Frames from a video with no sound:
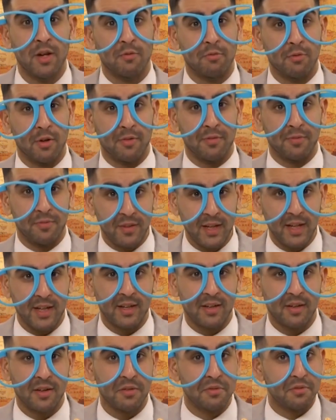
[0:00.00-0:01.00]

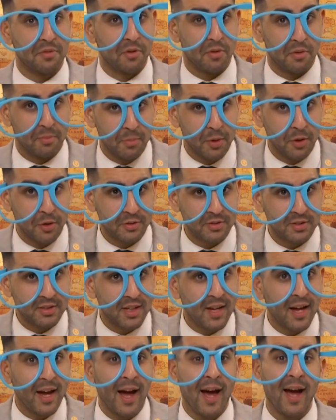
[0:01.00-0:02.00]
Rafiq, the remote,
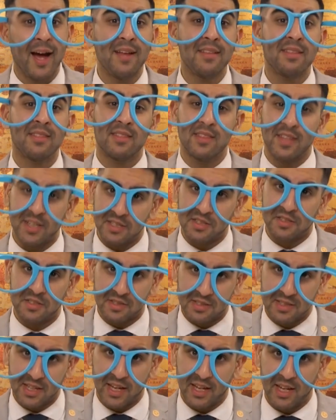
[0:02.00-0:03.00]
had this
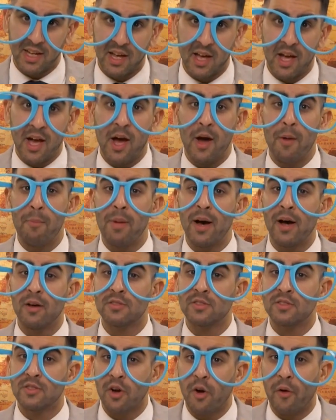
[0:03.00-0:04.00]
to say
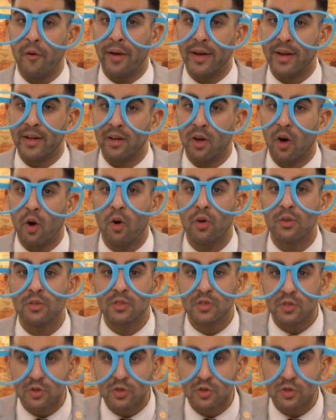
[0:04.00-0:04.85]
about going on